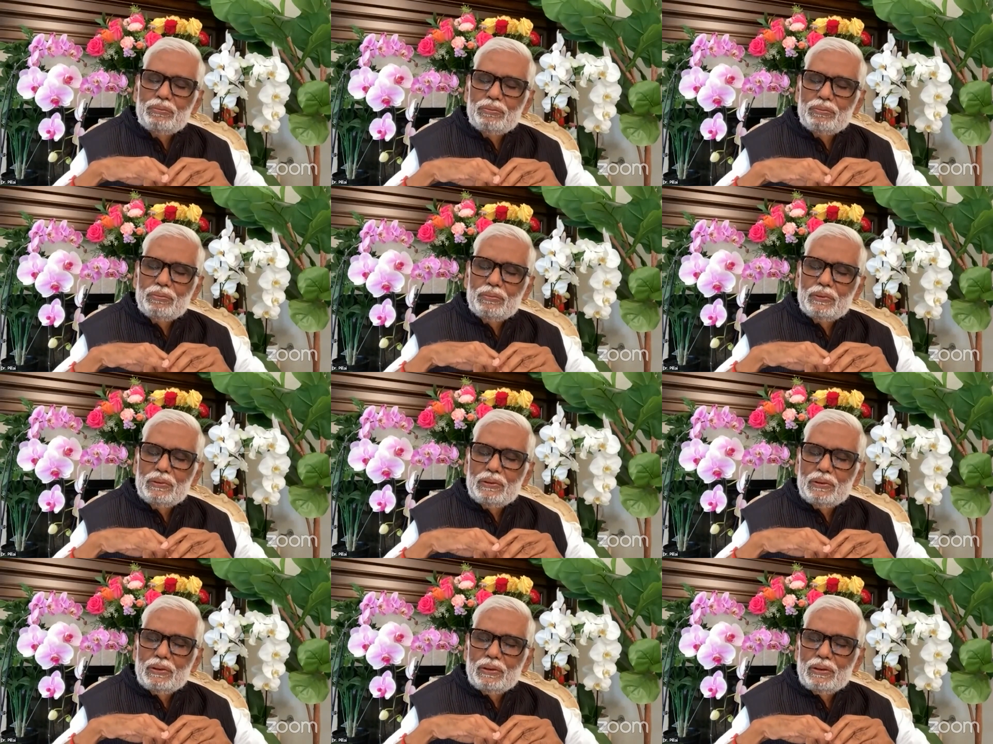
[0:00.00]

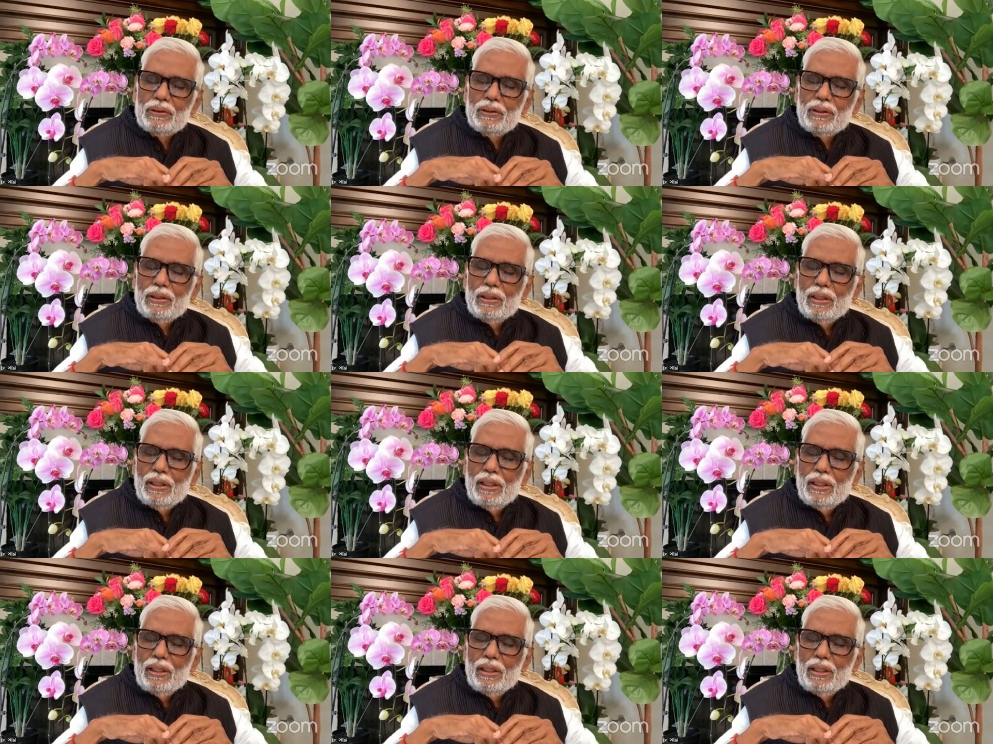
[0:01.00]
Nobody speaks.